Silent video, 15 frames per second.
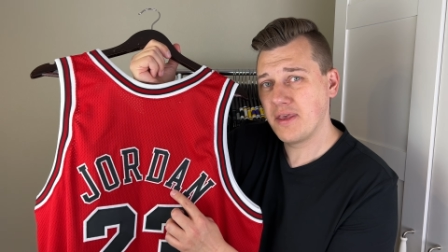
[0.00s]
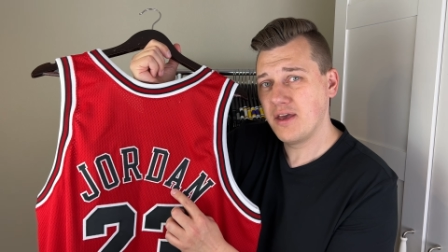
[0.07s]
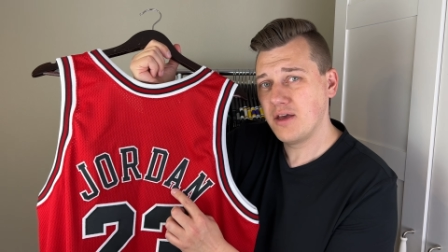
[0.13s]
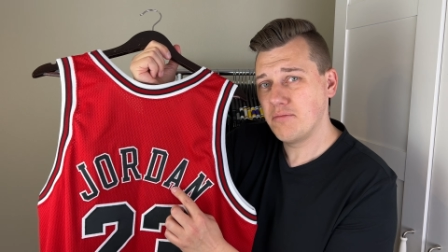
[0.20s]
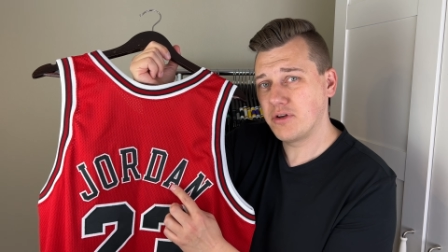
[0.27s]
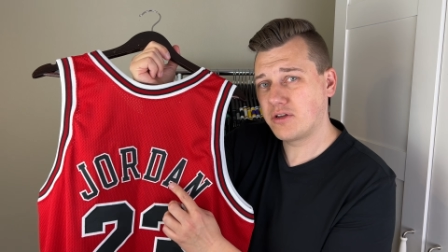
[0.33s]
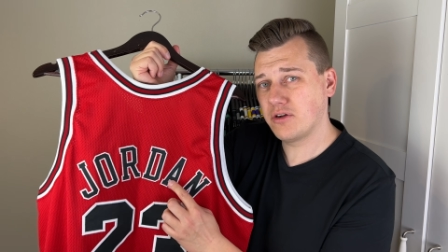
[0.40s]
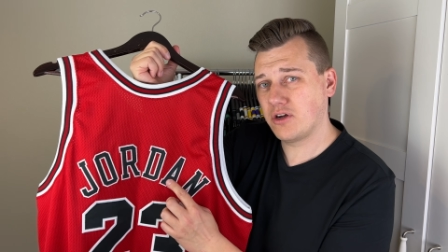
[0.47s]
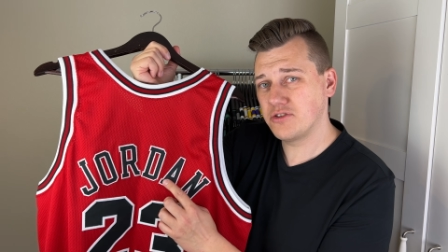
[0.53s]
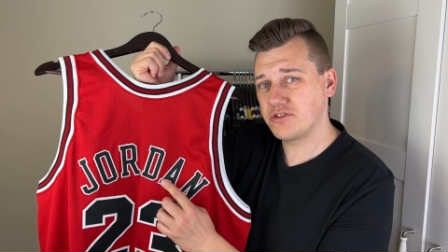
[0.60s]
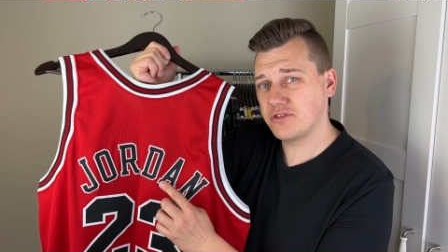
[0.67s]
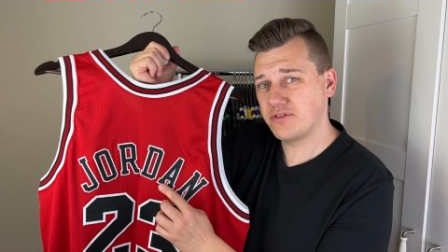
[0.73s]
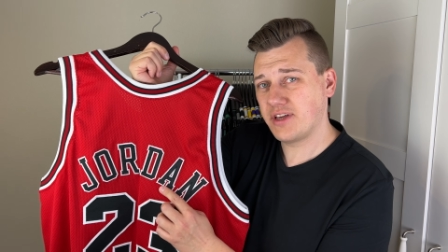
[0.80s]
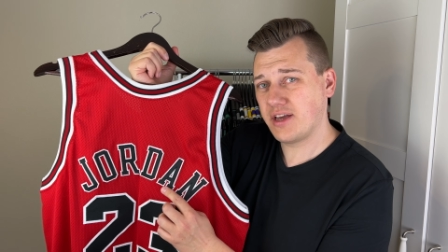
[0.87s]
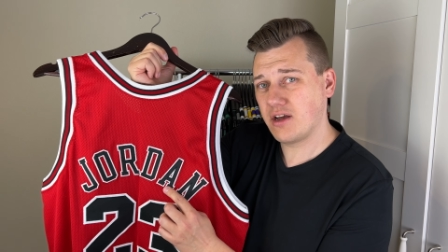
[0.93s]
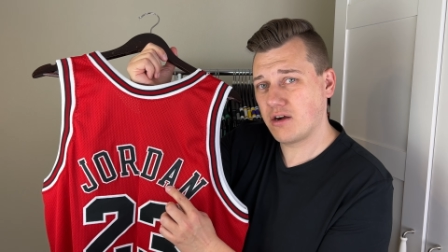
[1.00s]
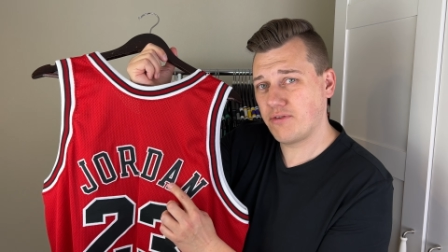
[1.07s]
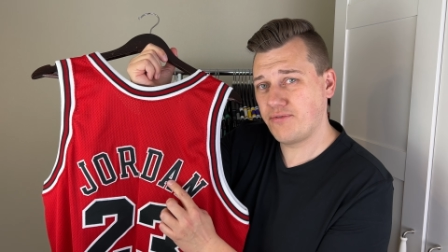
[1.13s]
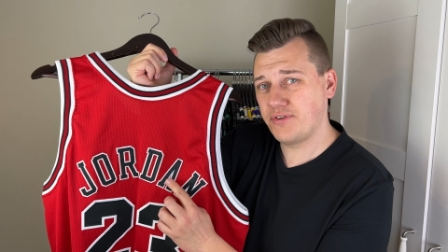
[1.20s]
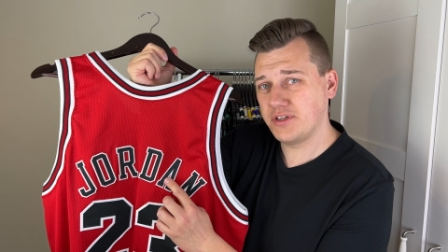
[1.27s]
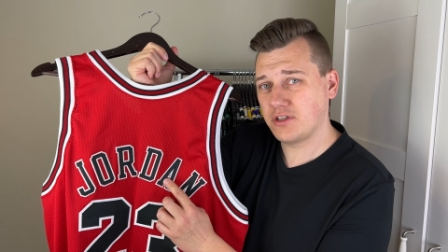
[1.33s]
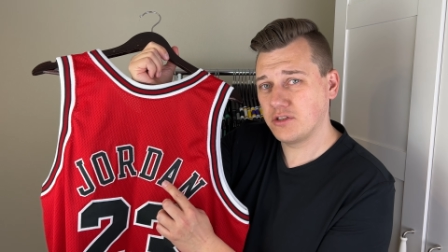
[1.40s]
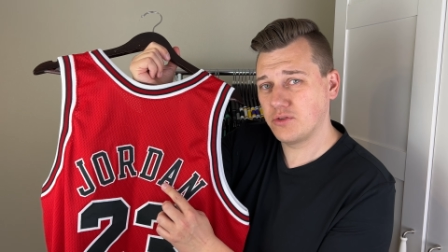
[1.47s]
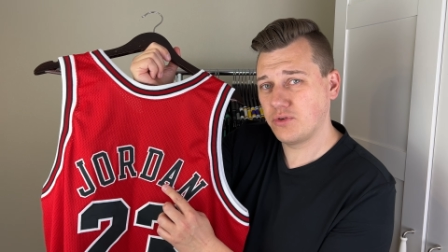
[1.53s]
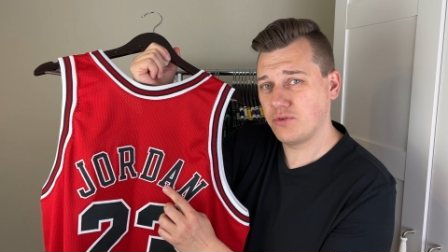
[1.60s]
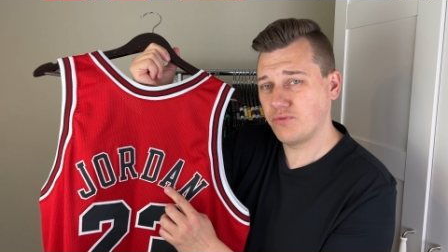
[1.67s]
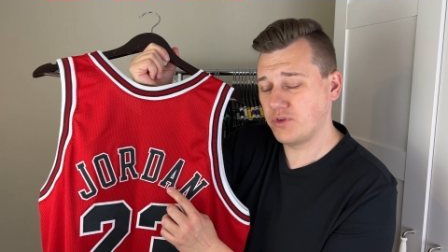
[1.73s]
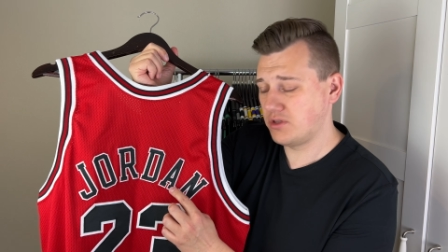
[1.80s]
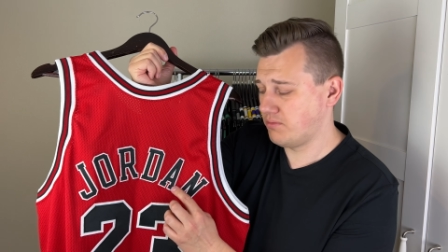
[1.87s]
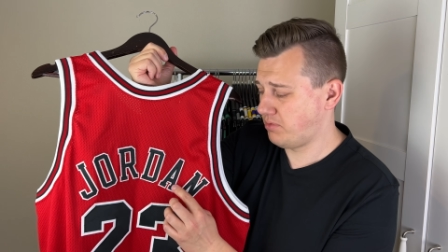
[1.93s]
because they are filled
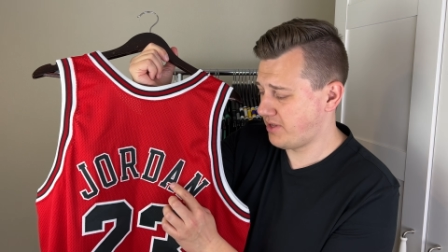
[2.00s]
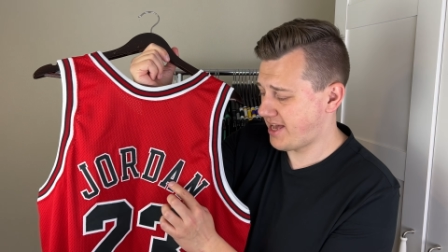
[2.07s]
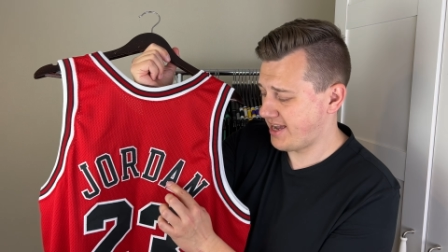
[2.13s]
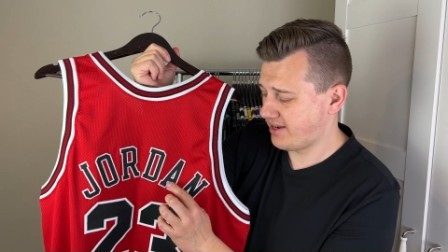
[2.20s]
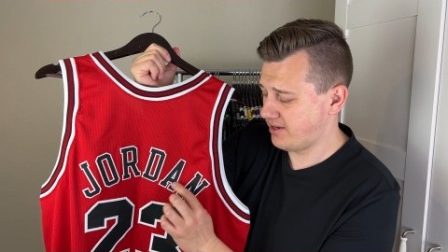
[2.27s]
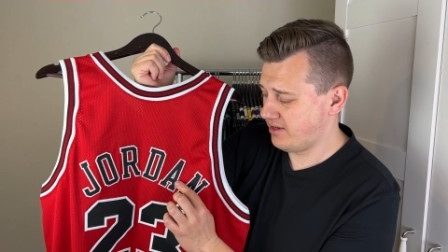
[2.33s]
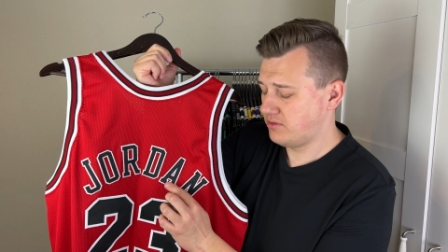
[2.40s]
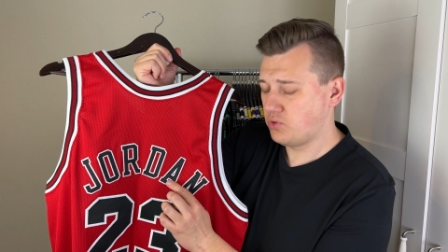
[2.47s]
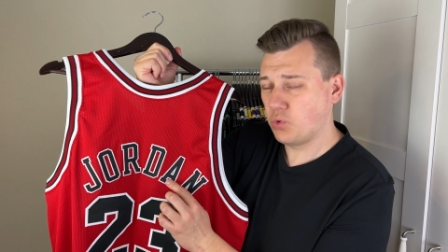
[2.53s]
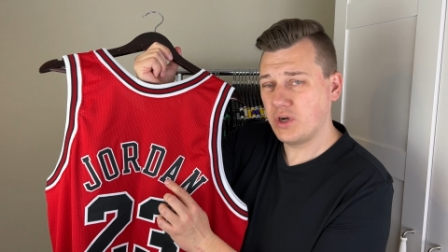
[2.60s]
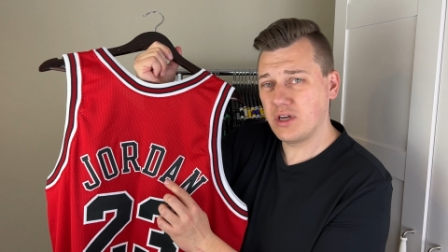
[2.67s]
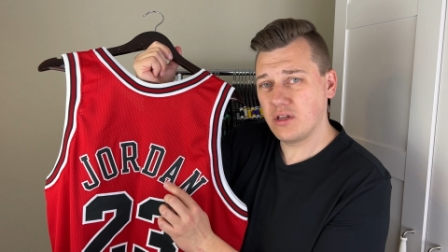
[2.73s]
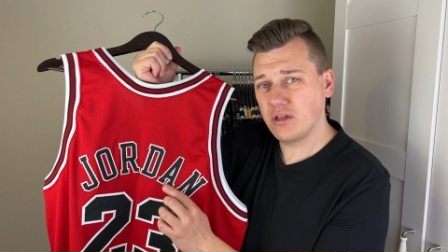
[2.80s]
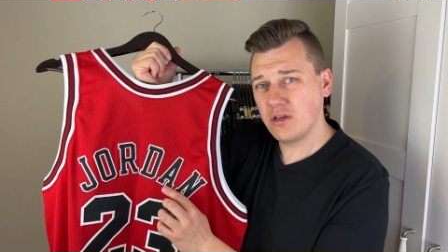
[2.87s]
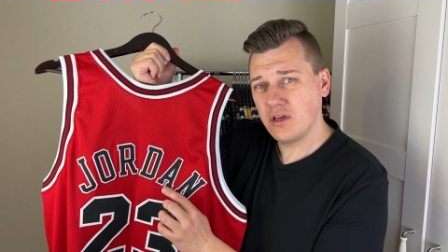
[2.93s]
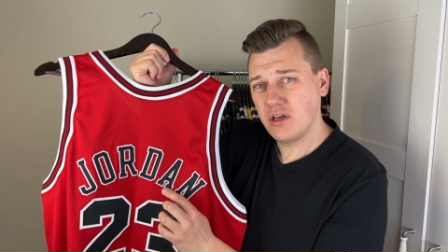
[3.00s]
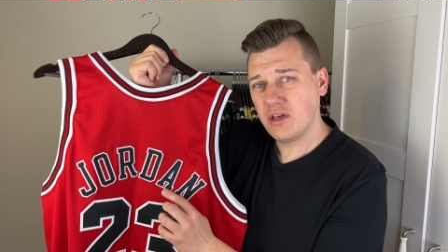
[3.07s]
with black twill.